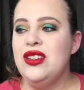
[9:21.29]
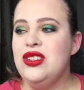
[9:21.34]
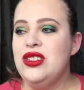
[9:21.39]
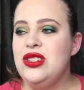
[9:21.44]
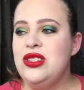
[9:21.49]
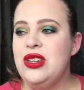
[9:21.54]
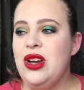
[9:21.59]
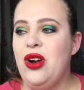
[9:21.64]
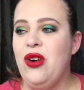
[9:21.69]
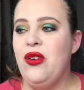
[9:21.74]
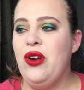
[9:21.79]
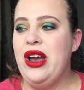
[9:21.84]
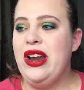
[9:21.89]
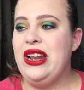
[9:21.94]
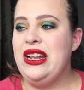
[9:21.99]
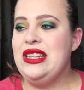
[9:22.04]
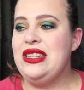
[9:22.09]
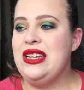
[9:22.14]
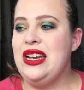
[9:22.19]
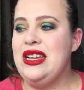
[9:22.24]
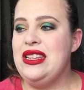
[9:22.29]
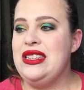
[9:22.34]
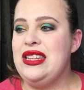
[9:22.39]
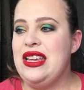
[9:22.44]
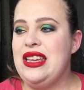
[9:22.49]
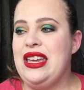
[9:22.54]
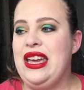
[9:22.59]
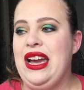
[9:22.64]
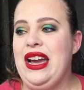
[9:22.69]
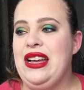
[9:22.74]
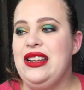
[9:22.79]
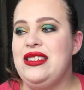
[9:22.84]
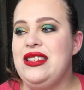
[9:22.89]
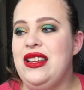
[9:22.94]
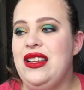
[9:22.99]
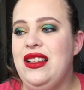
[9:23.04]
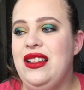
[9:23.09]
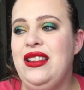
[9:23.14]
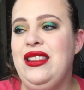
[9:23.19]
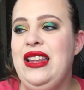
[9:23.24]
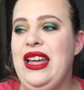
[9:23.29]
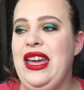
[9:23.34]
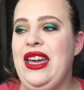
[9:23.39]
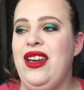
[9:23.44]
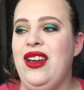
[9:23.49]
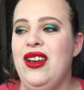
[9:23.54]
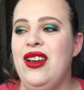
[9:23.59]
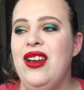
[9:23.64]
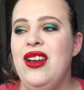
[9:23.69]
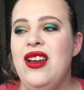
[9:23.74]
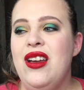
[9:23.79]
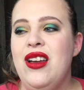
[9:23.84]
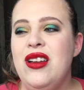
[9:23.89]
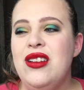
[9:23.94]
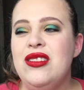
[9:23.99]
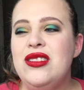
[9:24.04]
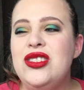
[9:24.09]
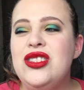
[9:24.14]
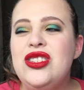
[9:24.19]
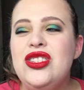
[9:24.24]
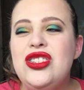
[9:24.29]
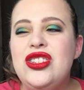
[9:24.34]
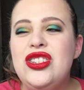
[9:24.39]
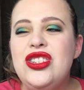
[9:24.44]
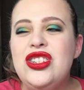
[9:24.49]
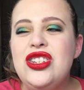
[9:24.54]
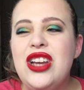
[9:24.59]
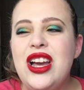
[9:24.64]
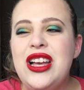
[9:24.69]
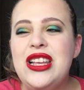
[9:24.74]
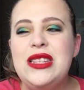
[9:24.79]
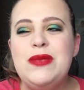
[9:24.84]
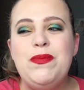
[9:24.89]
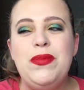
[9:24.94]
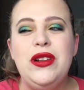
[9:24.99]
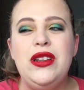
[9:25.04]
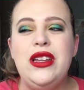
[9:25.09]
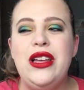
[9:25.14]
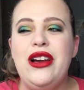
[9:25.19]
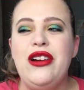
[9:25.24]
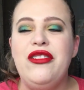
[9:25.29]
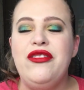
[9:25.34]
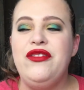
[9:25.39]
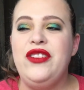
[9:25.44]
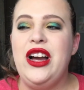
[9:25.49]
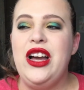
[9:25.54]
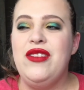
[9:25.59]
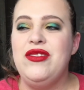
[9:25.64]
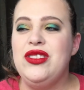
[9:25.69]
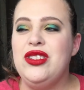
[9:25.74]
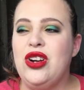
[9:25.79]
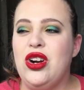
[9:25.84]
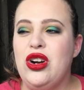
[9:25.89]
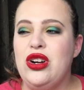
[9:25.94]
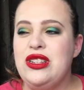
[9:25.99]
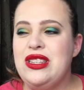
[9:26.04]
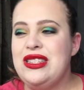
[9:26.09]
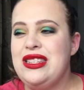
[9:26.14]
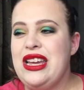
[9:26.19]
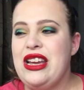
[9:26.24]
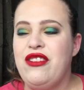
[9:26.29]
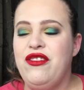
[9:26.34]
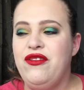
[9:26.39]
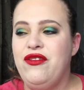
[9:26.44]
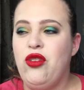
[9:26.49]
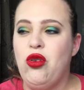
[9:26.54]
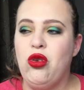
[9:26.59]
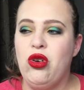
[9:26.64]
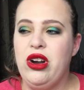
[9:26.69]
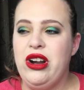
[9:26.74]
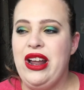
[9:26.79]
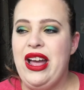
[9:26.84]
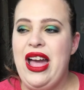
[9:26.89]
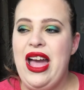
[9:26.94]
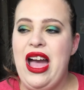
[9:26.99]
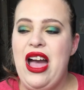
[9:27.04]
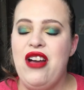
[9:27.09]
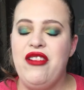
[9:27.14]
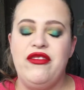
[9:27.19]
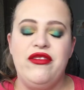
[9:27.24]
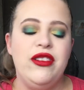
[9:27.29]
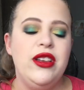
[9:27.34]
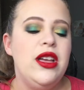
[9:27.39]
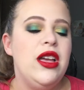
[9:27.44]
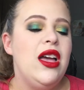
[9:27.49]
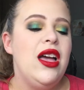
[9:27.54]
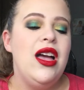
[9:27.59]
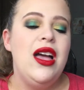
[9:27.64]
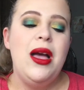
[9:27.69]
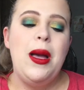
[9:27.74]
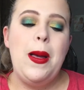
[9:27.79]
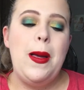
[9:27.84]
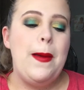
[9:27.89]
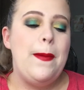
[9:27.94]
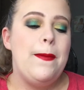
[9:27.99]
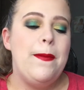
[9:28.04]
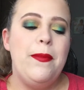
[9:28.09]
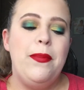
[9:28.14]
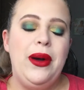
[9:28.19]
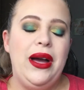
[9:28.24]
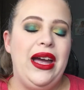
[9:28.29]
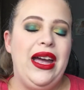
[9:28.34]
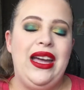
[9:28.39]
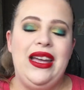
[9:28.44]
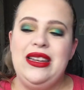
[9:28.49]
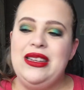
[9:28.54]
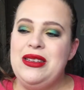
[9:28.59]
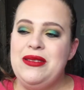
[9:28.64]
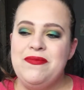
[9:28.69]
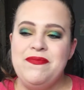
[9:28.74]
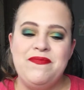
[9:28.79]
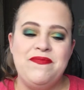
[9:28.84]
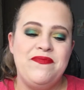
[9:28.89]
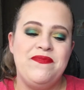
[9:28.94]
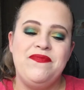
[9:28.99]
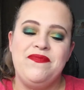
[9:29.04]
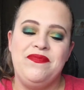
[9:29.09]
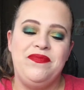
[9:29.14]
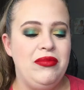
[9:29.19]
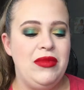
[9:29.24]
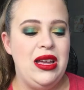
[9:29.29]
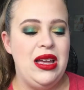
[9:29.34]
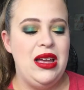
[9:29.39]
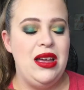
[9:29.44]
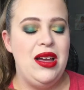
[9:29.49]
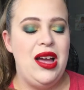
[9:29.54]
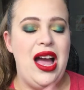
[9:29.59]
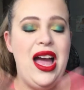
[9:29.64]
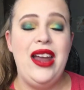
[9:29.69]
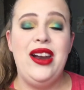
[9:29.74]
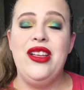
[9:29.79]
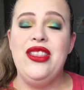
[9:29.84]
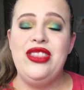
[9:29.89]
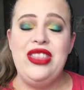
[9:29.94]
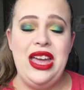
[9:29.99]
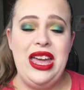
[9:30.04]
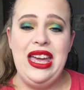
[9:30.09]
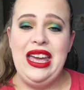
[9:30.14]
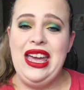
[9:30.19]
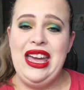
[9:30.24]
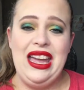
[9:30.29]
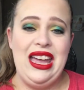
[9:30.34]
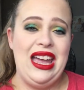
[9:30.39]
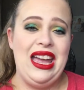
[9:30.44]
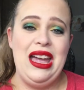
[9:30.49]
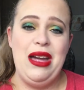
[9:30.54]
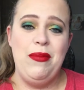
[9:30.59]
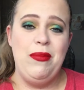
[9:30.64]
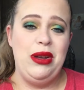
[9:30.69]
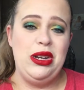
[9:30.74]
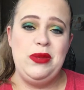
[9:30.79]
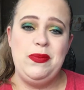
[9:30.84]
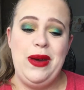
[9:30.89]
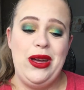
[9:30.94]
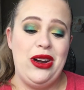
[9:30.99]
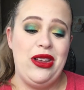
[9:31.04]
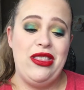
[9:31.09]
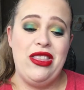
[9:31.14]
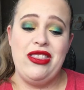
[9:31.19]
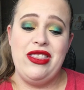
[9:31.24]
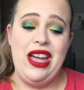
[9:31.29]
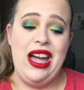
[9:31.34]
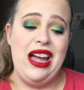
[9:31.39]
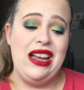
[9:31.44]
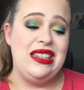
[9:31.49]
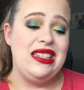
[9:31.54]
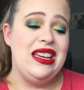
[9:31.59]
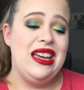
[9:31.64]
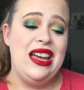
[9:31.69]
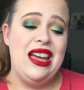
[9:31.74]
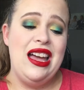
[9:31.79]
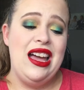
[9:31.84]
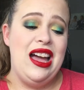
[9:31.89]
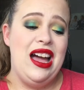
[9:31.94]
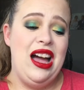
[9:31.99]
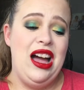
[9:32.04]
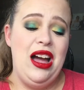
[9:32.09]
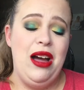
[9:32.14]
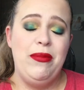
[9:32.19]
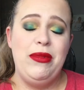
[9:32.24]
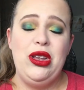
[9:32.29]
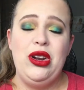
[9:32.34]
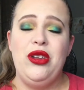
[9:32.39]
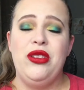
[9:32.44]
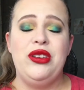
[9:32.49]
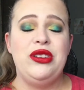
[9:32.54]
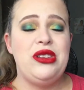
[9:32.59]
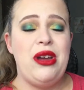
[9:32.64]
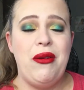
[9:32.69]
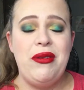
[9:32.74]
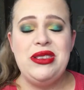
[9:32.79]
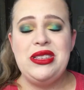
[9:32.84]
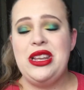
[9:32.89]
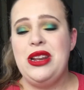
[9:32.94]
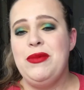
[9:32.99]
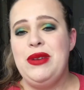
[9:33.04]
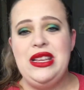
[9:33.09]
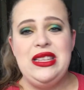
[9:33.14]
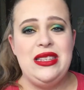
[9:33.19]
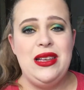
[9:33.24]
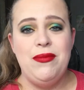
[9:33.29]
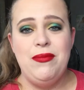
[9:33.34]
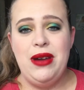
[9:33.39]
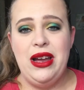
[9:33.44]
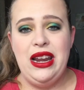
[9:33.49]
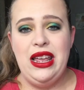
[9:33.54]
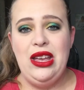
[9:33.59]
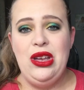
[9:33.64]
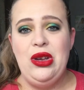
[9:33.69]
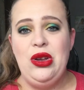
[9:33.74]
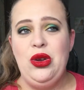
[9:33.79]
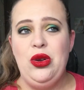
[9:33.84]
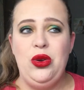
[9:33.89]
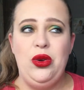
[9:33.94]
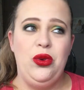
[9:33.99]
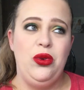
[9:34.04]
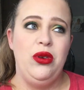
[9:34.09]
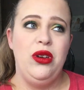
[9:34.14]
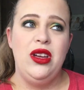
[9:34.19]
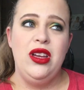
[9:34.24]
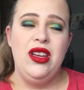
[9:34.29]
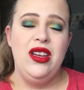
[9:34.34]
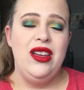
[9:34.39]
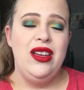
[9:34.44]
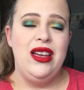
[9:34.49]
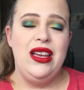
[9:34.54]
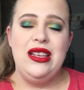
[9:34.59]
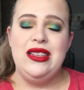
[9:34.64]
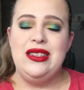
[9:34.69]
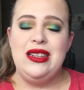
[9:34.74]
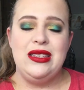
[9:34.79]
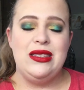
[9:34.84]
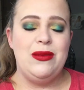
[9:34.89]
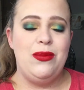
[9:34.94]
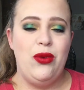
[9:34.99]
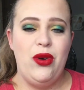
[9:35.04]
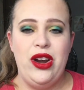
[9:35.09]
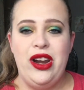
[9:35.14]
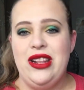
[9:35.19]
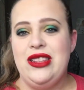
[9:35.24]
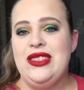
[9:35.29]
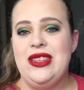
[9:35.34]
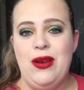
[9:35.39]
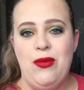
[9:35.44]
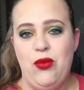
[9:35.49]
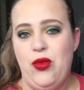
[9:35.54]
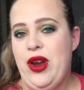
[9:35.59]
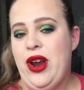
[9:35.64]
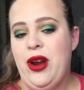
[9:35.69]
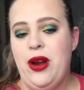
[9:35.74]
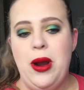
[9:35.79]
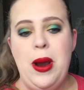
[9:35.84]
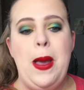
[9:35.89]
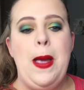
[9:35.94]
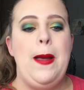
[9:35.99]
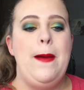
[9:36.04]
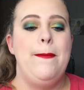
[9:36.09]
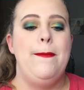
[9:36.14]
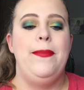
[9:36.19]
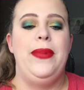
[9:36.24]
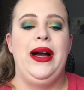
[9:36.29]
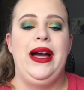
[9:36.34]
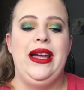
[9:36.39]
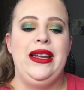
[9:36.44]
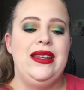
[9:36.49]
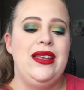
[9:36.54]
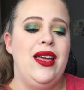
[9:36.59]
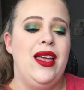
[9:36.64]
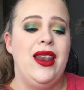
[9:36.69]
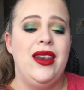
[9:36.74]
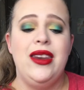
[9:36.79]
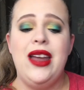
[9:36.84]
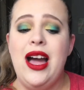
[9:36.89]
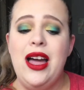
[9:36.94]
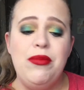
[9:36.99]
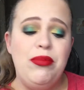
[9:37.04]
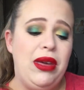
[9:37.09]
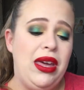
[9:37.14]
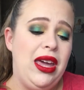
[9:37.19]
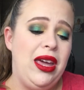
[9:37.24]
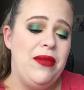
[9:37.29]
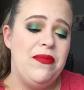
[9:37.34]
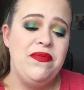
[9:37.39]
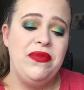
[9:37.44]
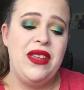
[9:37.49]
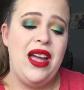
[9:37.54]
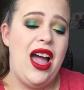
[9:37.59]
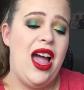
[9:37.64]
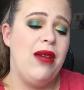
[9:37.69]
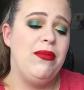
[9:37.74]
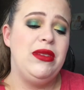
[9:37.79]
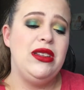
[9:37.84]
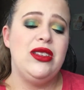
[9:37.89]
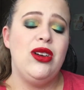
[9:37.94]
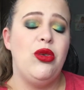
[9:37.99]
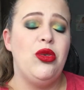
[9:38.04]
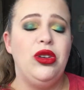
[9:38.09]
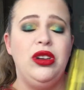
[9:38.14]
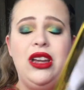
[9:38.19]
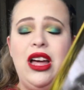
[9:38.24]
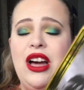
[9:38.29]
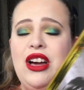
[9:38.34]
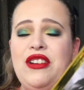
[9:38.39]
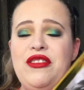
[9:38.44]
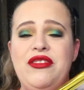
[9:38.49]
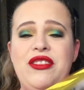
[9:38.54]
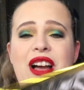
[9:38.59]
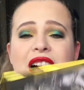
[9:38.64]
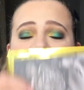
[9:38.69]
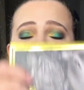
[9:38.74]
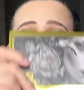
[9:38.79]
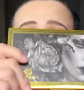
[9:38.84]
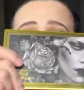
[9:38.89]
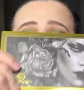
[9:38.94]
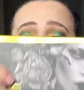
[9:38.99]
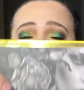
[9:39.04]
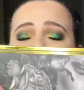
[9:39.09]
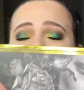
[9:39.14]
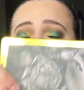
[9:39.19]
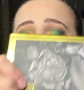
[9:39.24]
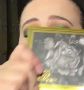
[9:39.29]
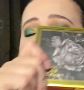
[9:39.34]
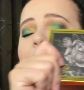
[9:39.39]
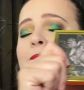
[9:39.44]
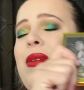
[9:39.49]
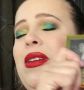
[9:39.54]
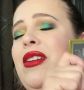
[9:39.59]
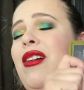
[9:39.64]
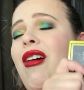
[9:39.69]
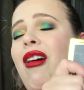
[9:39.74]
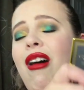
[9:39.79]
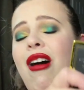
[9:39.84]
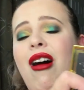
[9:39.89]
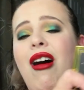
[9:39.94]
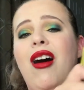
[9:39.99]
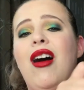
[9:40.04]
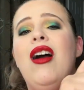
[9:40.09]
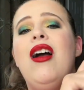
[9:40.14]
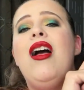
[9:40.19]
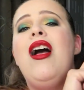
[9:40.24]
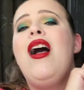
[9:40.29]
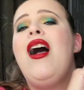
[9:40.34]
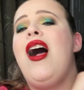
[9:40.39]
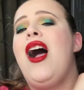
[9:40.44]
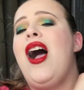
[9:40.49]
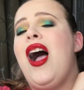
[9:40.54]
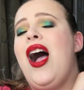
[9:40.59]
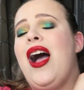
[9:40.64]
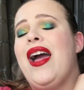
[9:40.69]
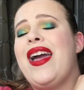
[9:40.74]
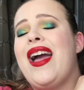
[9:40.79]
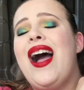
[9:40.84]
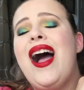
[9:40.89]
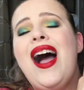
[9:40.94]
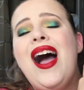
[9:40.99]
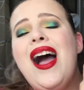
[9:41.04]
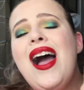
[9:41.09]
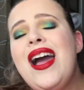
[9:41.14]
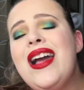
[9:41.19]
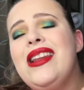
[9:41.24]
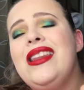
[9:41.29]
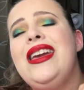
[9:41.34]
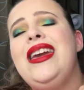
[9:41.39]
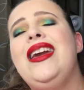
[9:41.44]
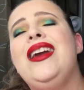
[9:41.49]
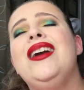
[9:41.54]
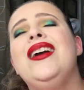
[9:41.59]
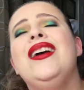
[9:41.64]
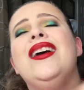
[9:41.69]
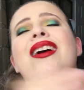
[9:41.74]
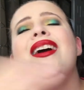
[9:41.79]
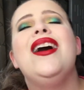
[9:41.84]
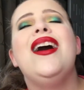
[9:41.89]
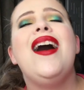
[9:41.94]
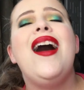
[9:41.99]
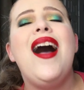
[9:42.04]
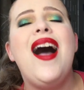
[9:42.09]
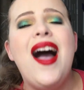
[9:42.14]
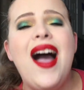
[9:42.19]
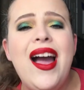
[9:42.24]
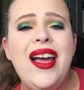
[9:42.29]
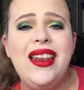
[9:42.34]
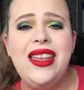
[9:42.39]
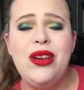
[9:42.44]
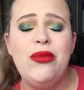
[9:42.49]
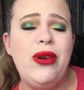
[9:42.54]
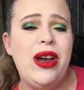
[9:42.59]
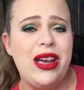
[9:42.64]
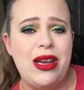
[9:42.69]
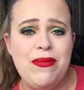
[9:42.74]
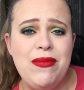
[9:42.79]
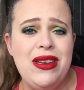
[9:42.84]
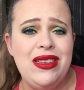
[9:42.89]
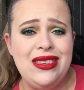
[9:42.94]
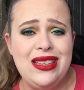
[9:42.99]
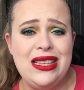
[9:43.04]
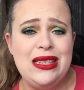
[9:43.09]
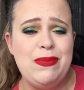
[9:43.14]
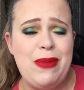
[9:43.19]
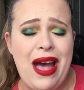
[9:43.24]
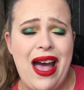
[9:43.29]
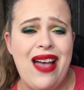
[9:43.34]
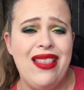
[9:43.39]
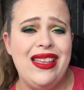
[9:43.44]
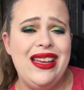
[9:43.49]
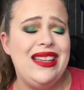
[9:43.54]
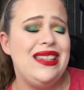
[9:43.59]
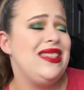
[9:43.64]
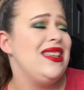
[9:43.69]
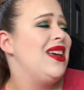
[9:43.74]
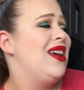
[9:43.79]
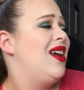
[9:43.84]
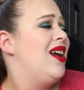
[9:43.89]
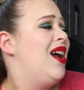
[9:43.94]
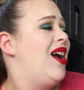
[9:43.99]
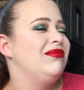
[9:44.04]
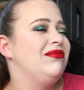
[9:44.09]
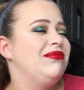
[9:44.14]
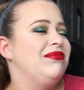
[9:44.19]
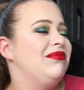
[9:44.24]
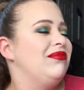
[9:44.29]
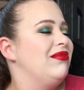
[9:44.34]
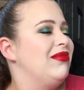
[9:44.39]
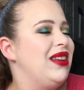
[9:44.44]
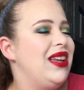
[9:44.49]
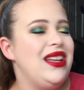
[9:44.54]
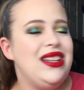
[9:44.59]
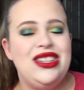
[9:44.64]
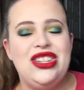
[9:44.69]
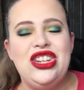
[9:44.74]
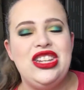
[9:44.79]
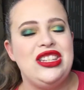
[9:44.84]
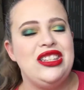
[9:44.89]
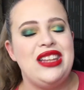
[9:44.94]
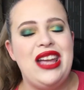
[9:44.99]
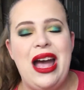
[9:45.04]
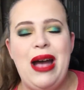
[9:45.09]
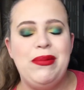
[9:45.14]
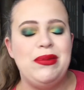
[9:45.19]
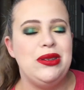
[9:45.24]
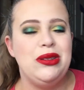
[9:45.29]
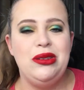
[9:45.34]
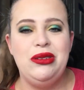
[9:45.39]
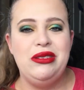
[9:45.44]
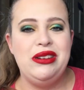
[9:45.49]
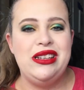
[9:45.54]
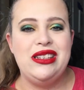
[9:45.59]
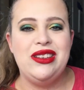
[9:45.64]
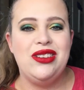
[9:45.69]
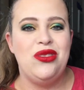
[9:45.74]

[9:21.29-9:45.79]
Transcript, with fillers: so, and it does get like just below five stars. It's like four and a half, but I don't think it can get much better than that. Um, you know, there's always going to be somebody who is disappointed somewhere, but not me. I'm in total love. I am love. I'm in awe. I highly, highly recommend this palette it's just absolutely